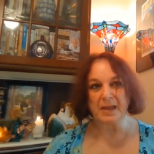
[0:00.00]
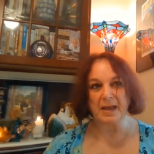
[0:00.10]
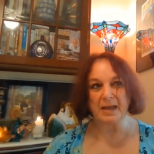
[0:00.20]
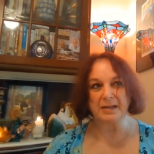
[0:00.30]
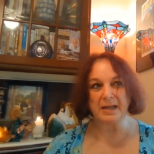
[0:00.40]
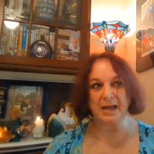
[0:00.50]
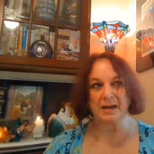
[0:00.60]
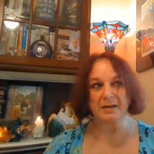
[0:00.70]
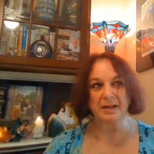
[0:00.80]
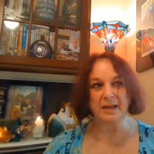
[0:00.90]
and,
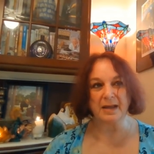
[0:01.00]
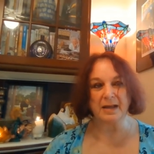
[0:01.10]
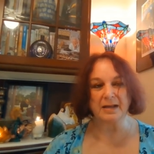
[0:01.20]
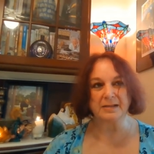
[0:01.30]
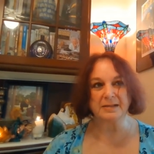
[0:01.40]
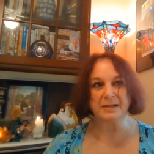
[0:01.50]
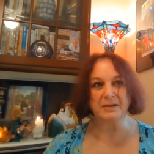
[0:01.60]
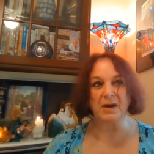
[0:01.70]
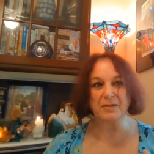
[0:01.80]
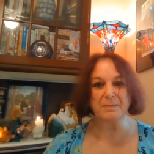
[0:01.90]
uh, uh, you
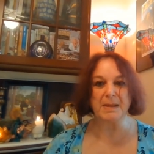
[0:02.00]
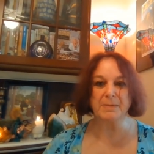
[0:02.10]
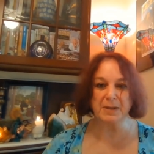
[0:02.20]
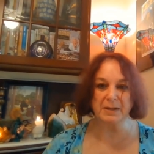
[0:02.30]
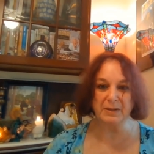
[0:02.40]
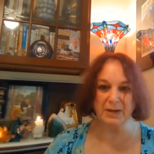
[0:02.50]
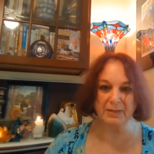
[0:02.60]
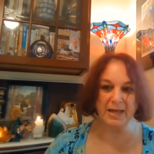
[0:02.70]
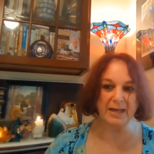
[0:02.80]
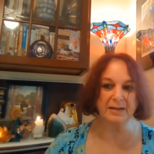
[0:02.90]
know, other people can look
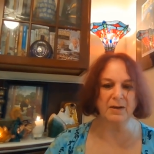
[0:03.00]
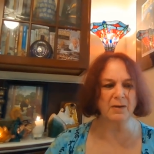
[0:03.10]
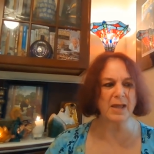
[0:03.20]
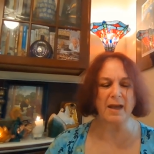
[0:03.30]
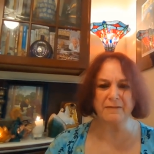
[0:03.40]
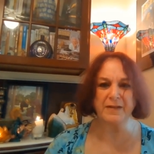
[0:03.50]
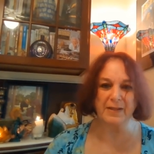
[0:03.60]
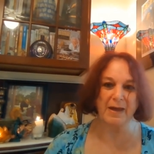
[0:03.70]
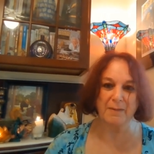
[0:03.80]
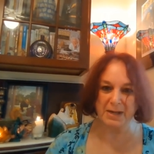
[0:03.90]
at that and go, oh, yeah, I
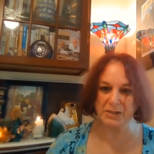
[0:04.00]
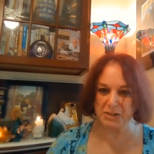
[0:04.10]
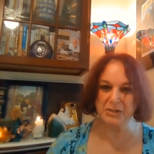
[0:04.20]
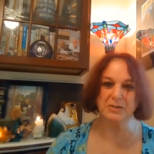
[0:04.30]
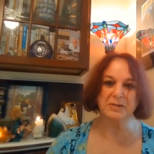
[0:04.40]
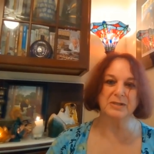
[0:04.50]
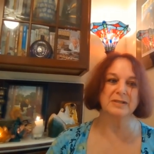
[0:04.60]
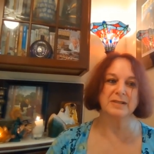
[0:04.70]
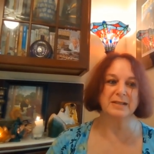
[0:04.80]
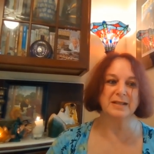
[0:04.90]
feel that way too.
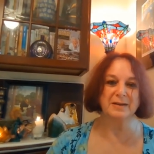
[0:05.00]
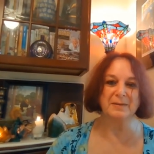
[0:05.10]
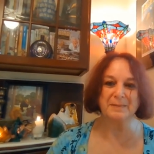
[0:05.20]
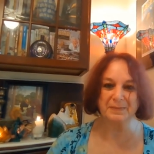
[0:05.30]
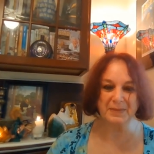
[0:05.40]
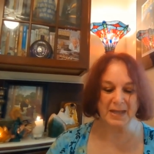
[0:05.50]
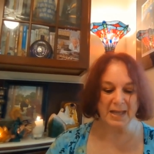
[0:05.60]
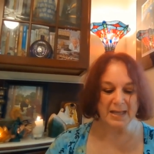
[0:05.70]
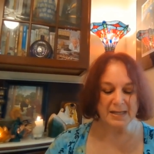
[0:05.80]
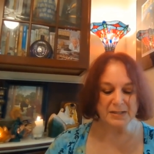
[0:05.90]
And, you know,
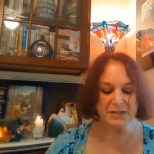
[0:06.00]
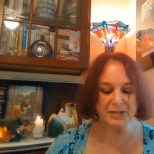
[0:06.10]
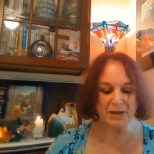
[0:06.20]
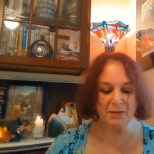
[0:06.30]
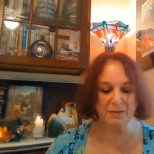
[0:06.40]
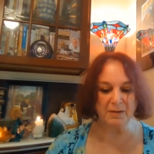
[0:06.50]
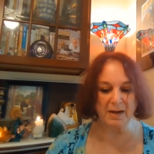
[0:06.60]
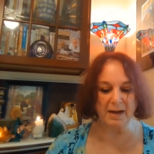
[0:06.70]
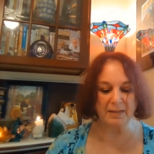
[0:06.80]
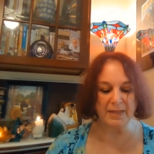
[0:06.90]
so
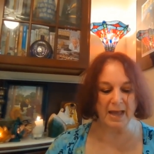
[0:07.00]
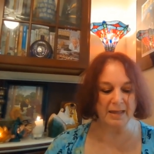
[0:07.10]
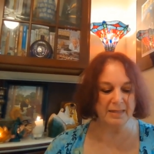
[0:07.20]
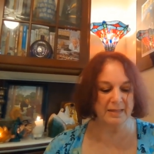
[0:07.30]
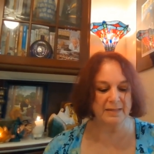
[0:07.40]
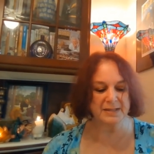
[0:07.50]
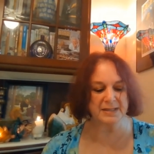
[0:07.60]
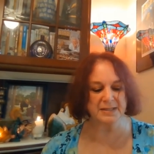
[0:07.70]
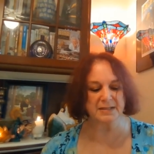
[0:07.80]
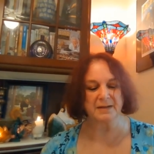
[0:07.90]
uh, that I think
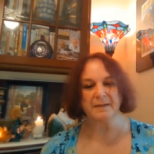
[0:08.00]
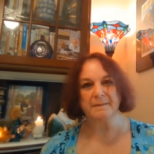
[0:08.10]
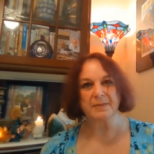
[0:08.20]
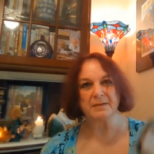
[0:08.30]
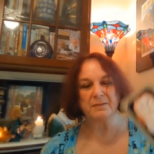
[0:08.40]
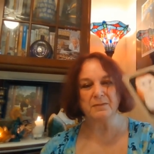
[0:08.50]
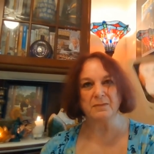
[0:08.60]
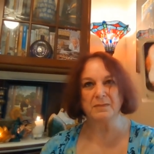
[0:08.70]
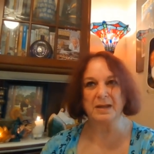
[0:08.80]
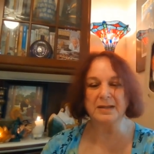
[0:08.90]
this is
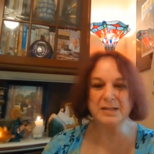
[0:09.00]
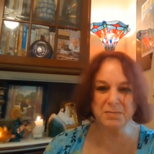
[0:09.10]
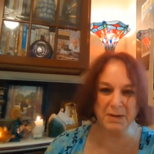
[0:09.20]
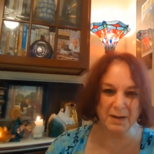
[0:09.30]
at least one,